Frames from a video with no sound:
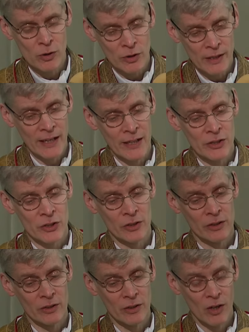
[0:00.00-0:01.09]

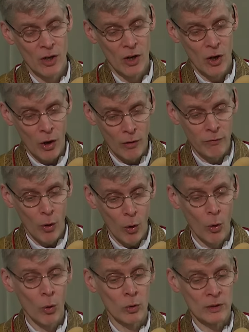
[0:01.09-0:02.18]
creation of
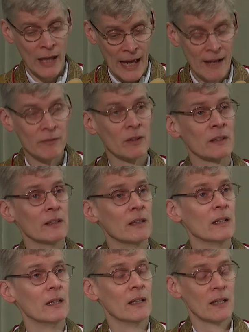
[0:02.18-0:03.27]
all heaven
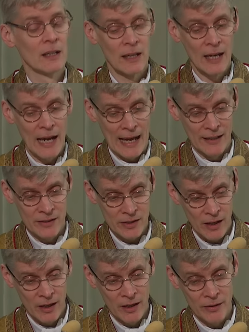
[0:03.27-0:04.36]
and
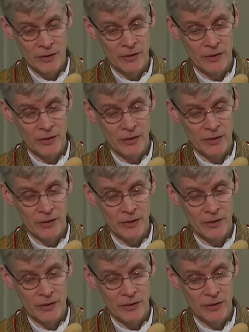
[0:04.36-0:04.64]
earth.